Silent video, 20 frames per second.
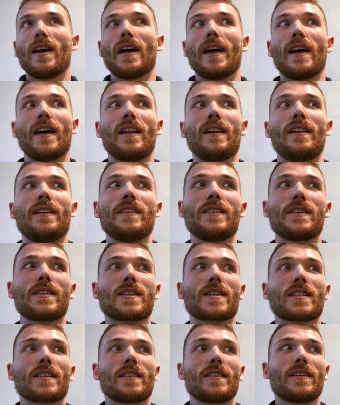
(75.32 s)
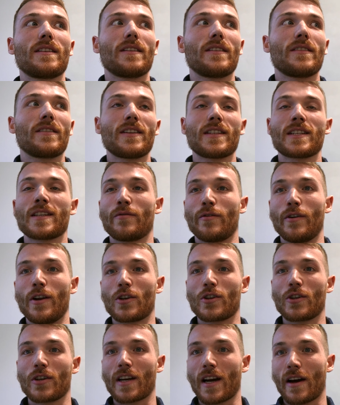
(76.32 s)
And this
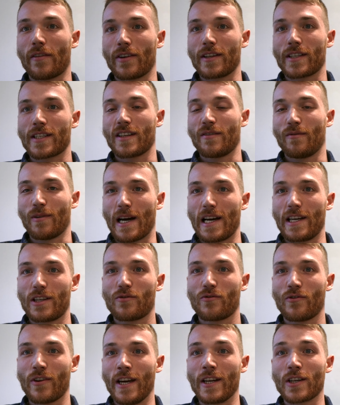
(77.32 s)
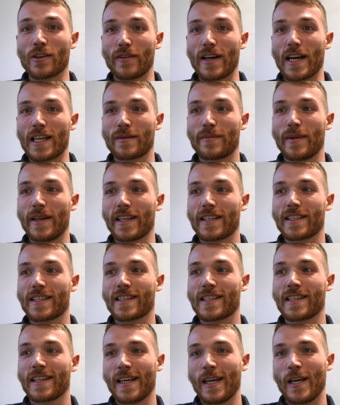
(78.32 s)
definition covers a wide range of
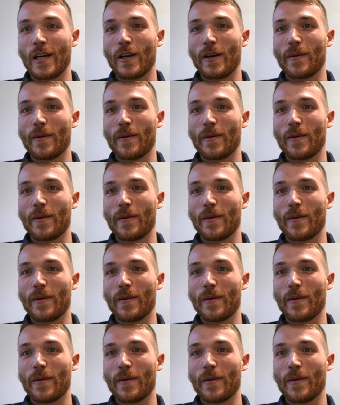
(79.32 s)
aspects,